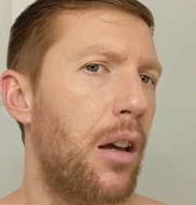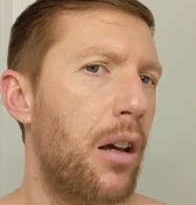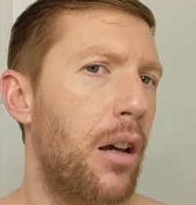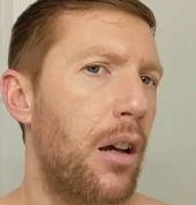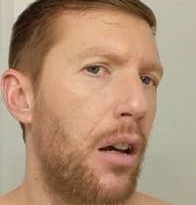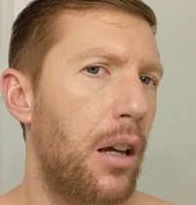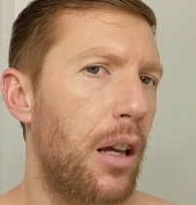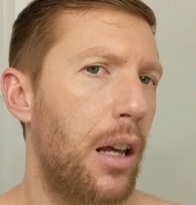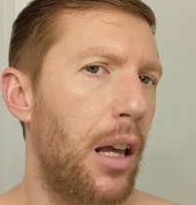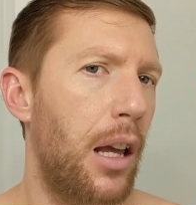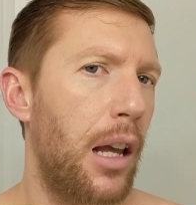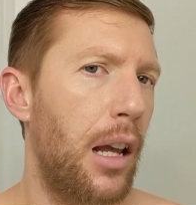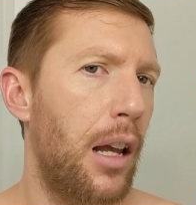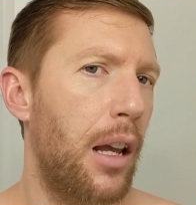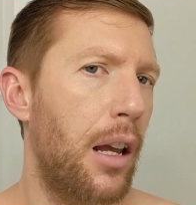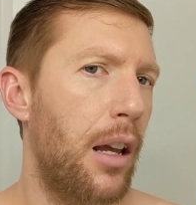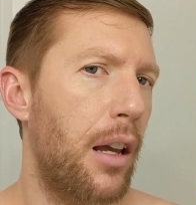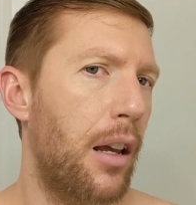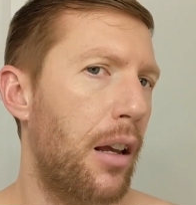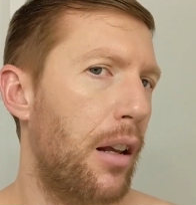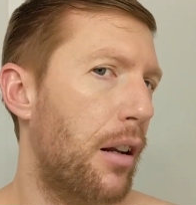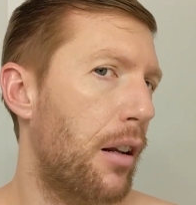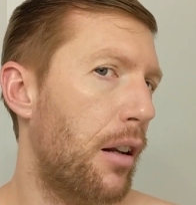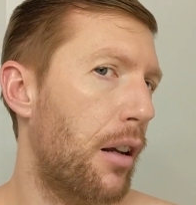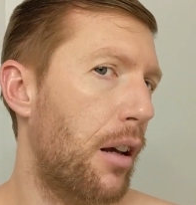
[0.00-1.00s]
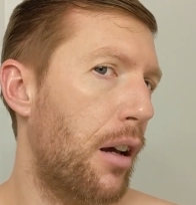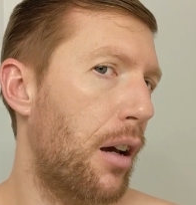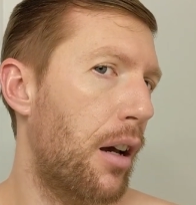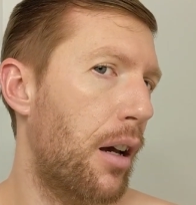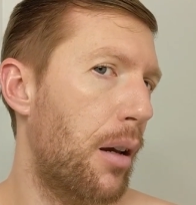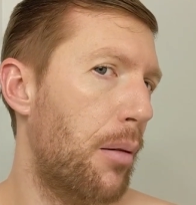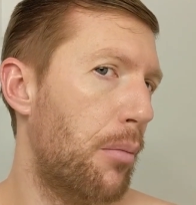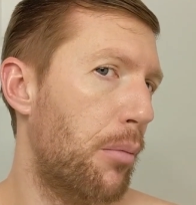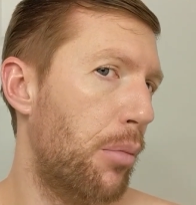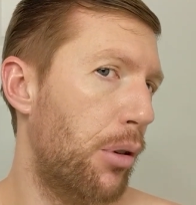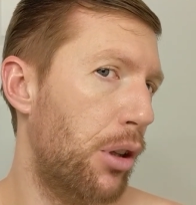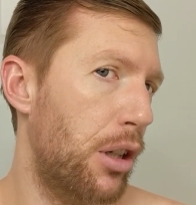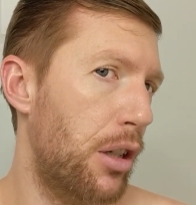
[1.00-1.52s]
and I'm
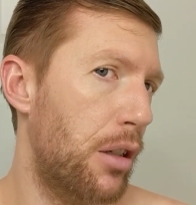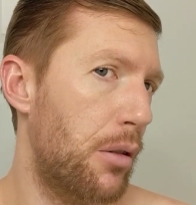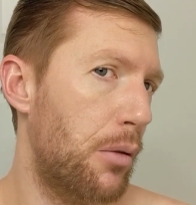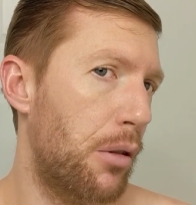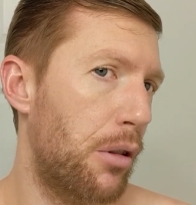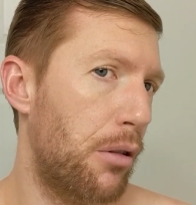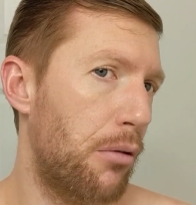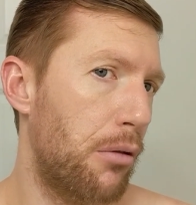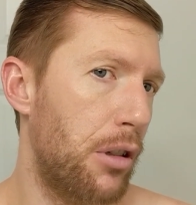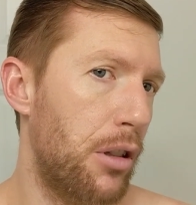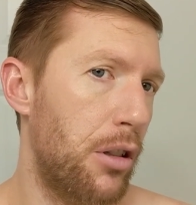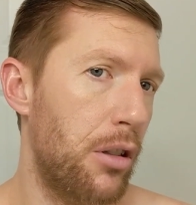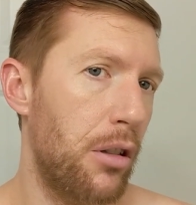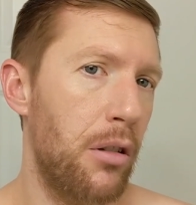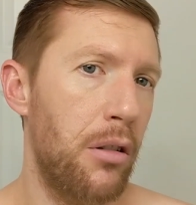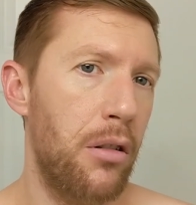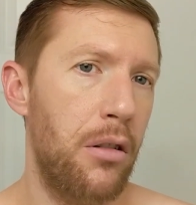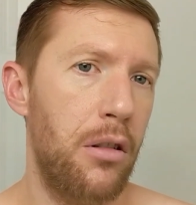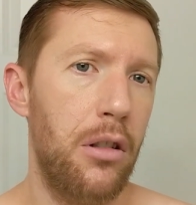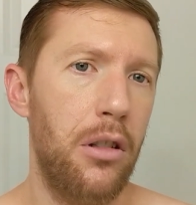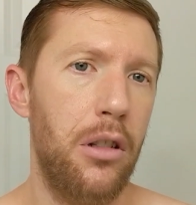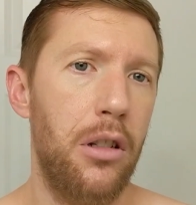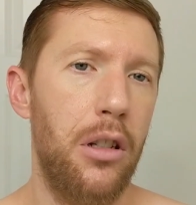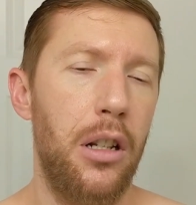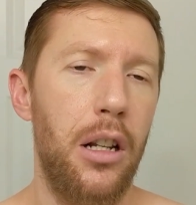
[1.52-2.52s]
pleased with the results.